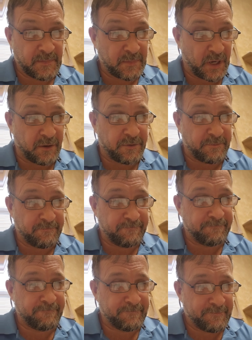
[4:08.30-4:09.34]
Powerful.
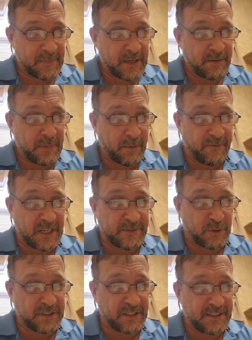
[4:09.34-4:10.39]
Remember verse
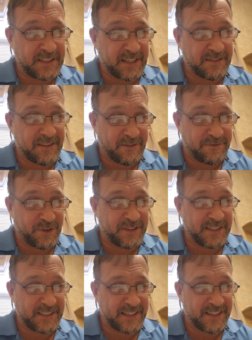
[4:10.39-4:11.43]
14 says, therefore,
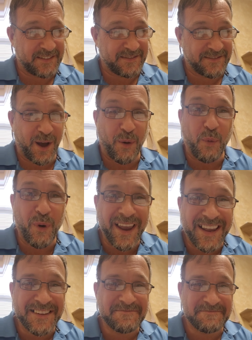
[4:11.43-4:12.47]
he says,
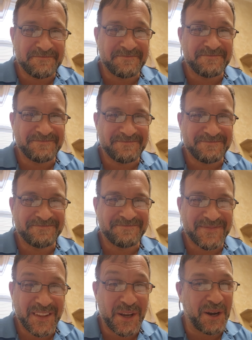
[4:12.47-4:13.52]
awake.
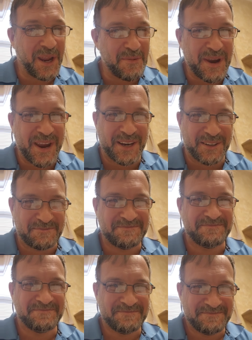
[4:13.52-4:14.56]
Great awakening.
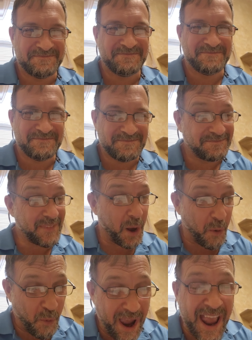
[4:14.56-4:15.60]

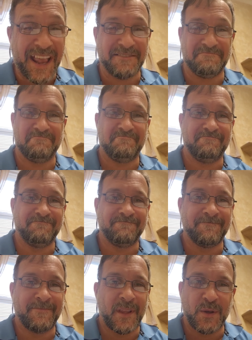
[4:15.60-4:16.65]
Awake.
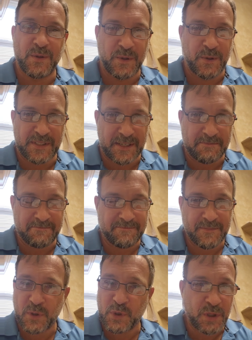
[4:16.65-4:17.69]
You who sleep.
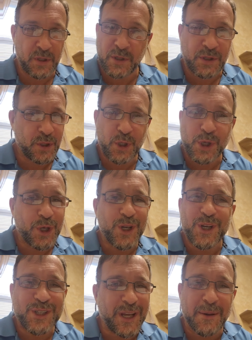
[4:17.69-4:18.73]

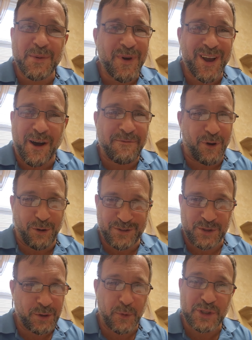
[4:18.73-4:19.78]
Time to wake up,
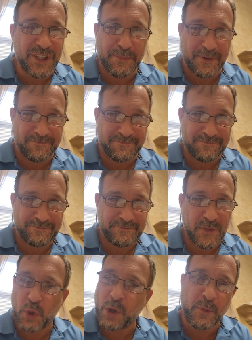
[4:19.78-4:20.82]
folks. No more sleeping.
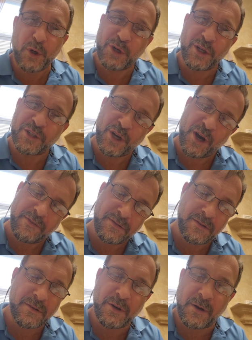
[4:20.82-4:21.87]
No more nodding off.
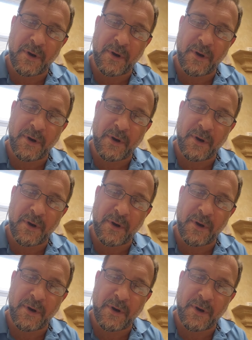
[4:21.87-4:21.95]
No